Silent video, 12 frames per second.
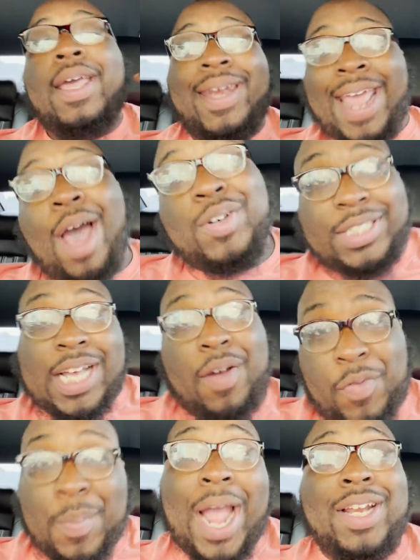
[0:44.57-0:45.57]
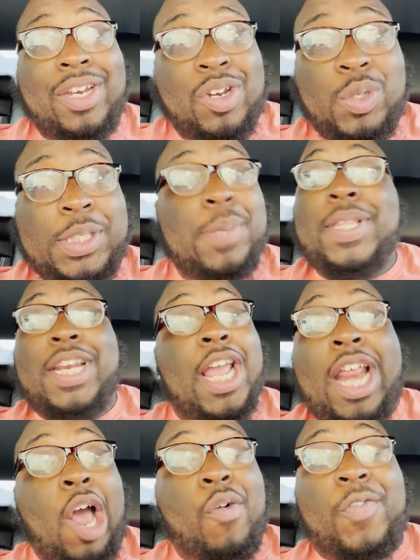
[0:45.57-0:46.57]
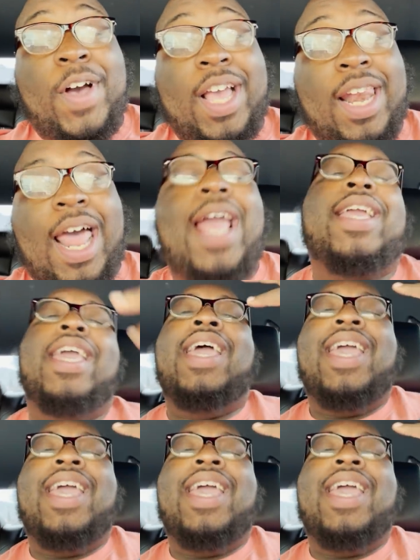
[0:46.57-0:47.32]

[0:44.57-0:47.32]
Now it's time for Mike to do something he don't fucking like.